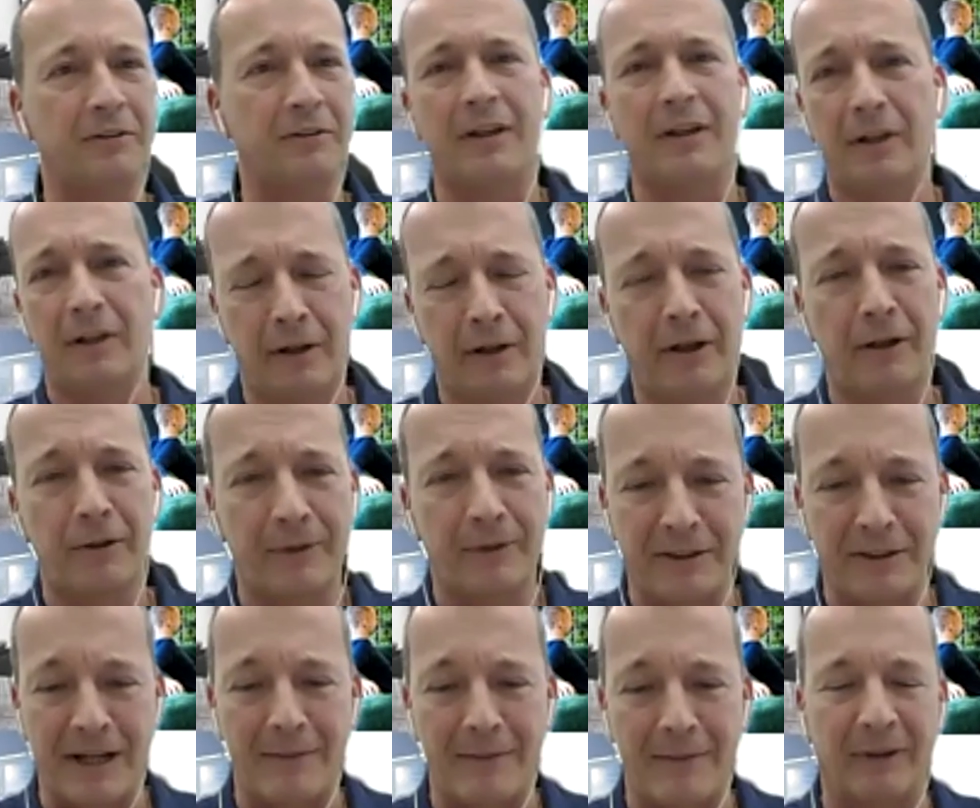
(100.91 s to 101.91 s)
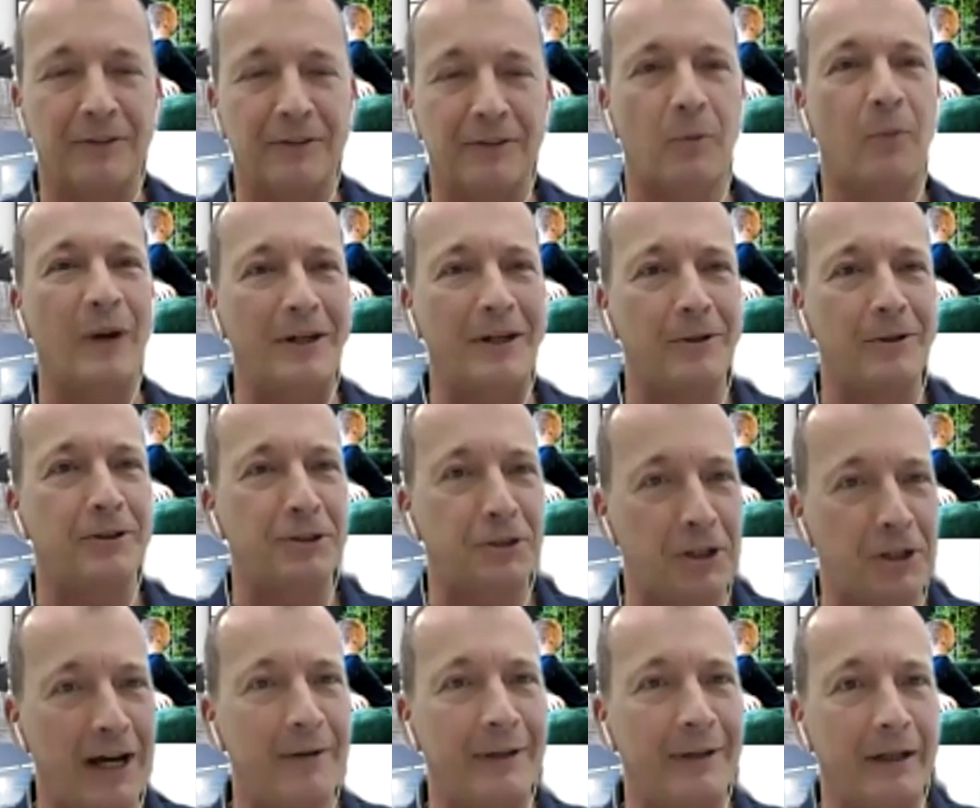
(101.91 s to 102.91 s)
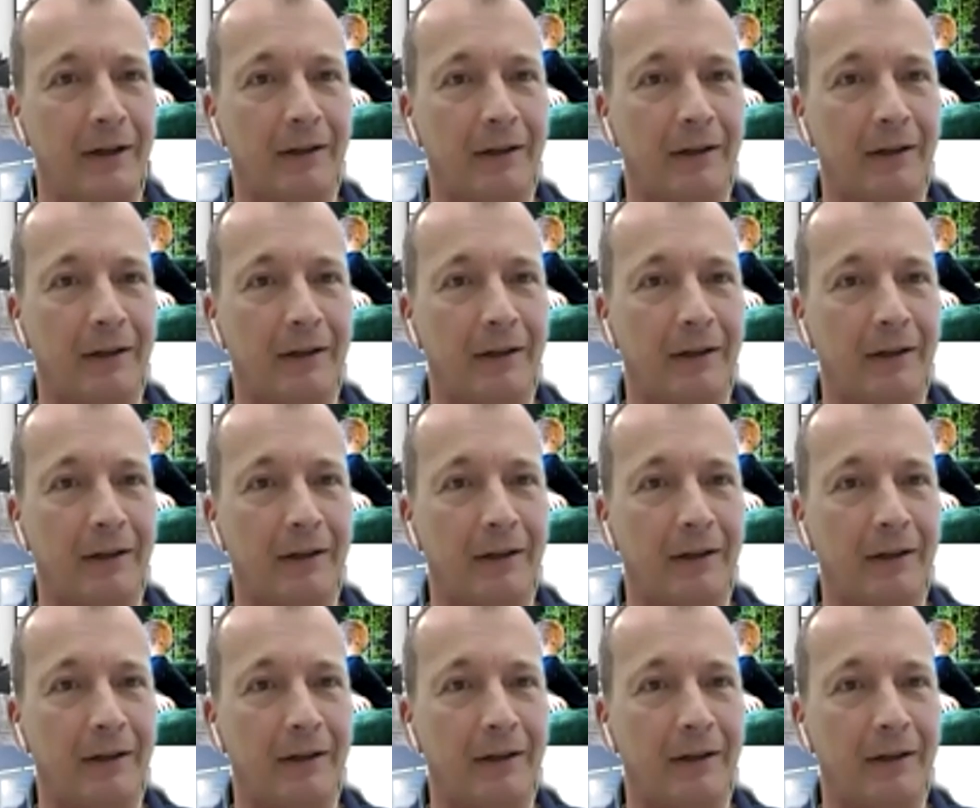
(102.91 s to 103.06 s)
Another example is when you're sharing